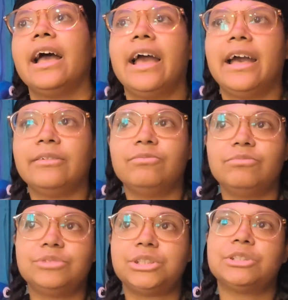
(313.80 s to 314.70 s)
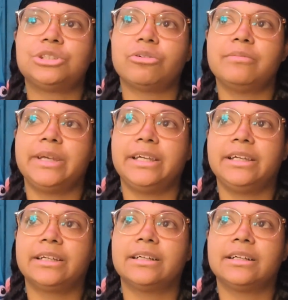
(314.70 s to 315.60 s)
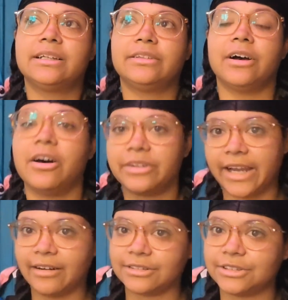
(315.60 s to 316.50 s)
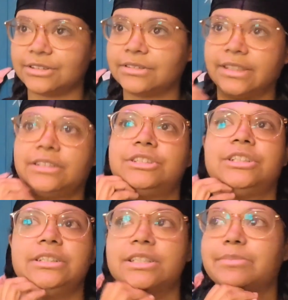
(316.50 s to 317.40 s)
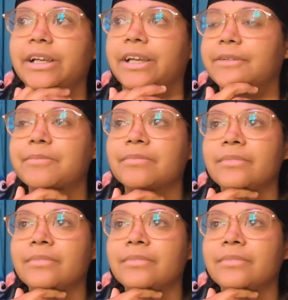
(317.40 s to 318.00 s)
And she was showing me the other characters that she displayed.